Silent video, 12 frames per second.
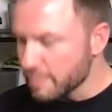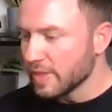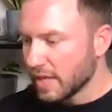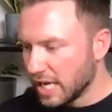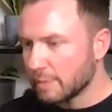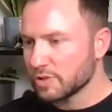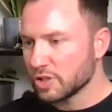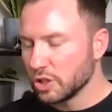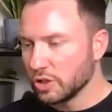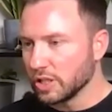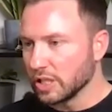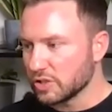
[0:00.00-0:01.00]

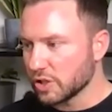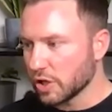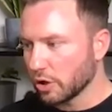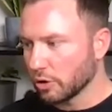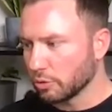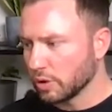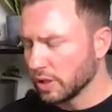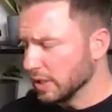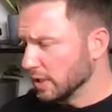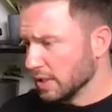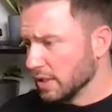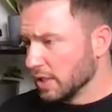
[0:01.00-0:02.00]
Absolutely. So,
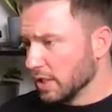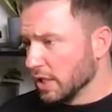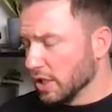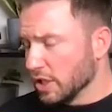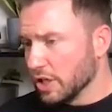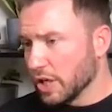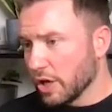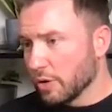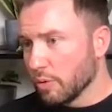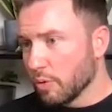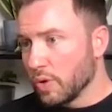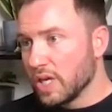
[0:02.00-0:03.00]

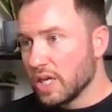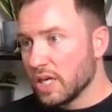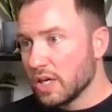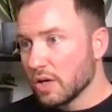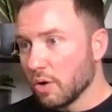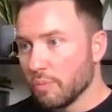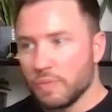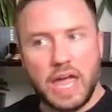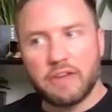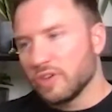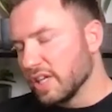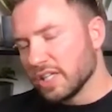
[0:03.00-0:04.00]
we
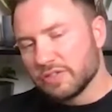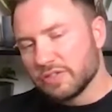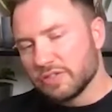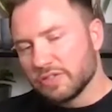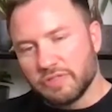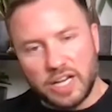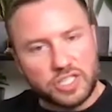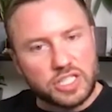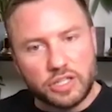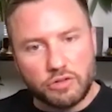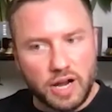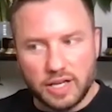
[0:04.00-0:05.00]
everything is factually
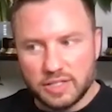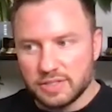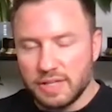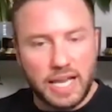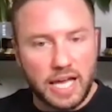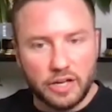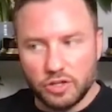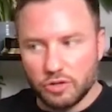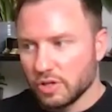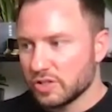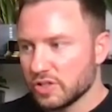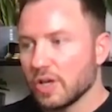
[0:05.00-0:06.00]
correct and accurate.
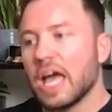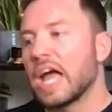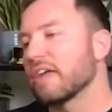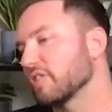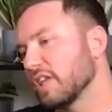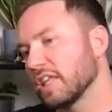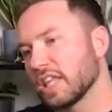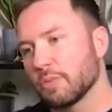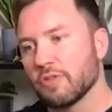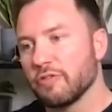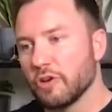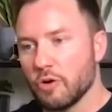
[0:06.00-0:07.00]
So everything that we're
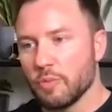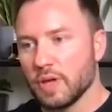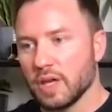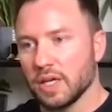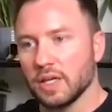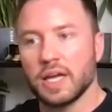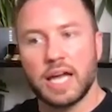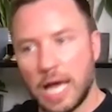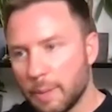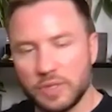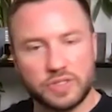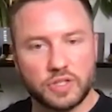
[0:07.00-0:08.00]
filming
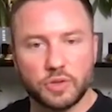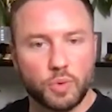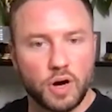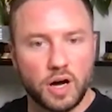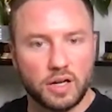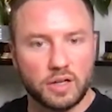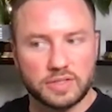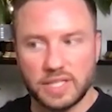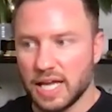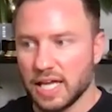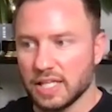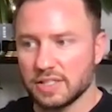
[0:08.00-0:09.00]
happens in the wild,
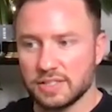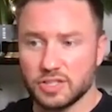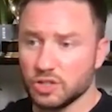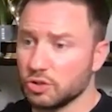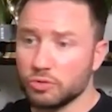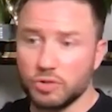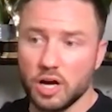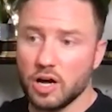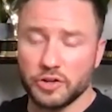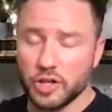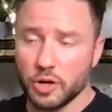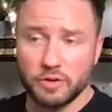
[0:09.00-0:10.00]
and you
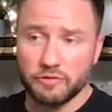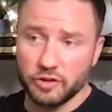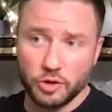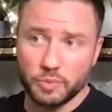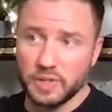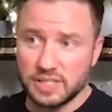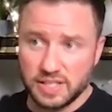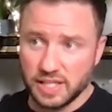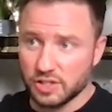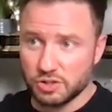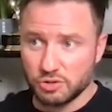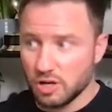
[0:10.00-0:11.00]
can't go and film these
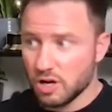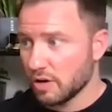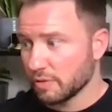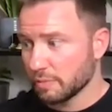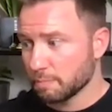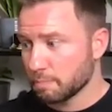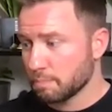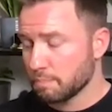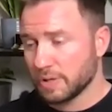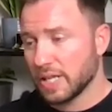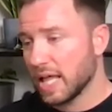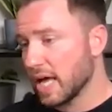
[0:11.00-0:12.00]
things. You can't
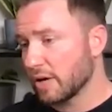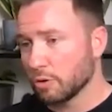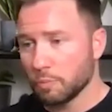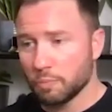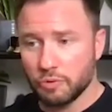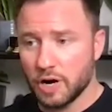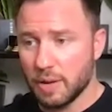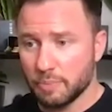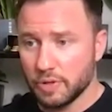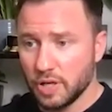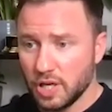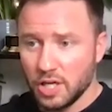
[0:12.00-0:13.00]
plan or prep
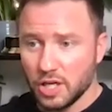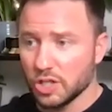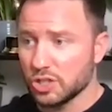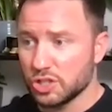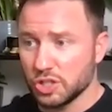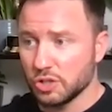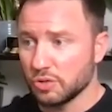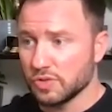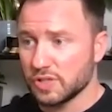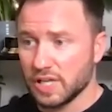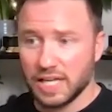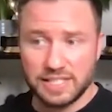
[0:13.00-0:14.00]
a
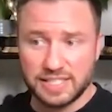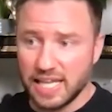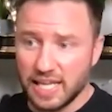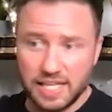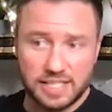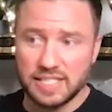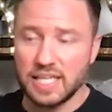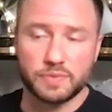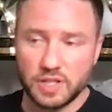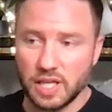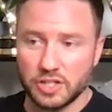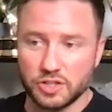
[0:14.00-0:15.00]
shoot and take a team to
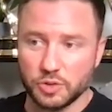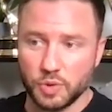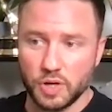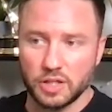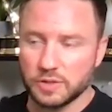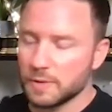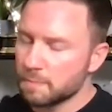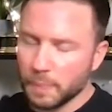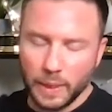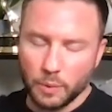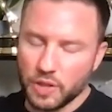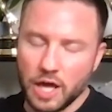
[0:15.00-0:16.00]
the edge of the world
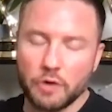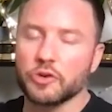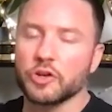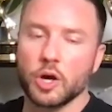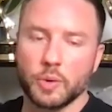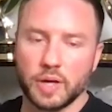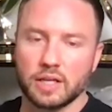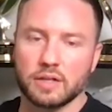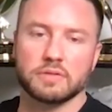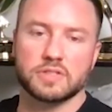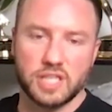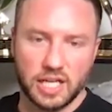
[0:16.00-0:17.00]
without
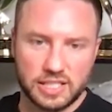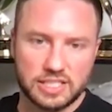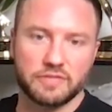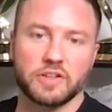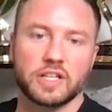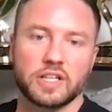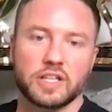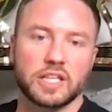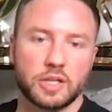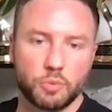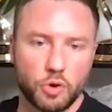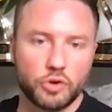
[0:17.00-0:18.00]
knowing scientifically
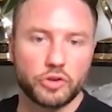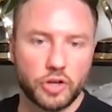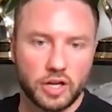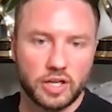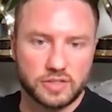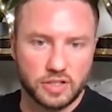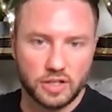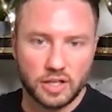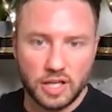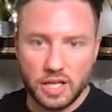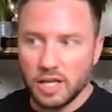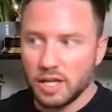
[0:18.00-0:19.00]
what you're going to
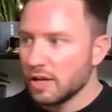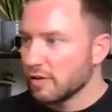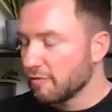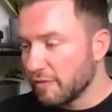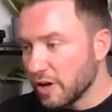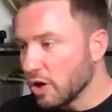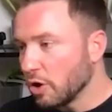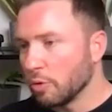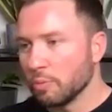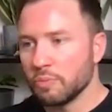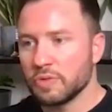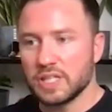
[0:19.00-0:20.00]

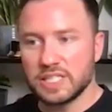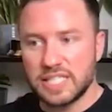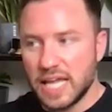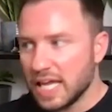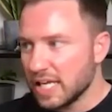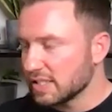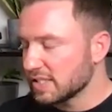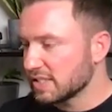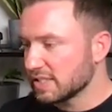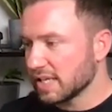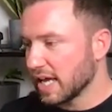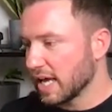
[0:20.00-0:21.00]
film, the
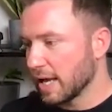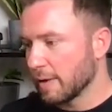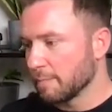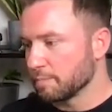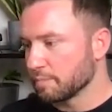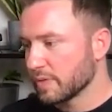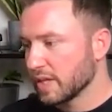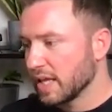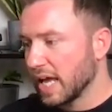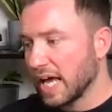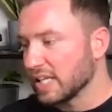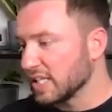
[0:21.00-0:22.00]
dates.
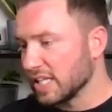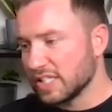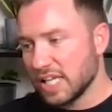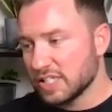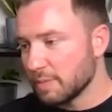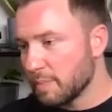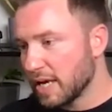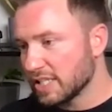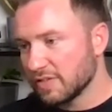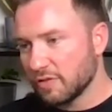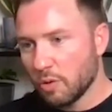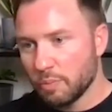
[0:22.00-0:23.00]
And it's a
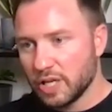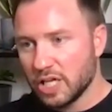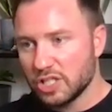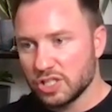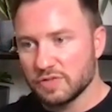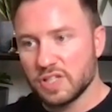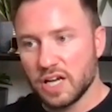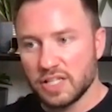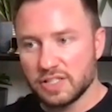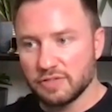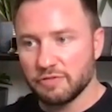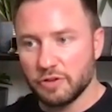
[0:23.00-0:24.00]
massive combination of
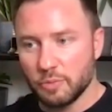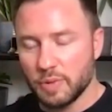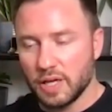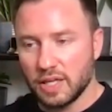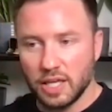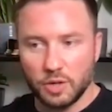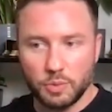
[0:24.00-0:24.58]
science and filmmaking.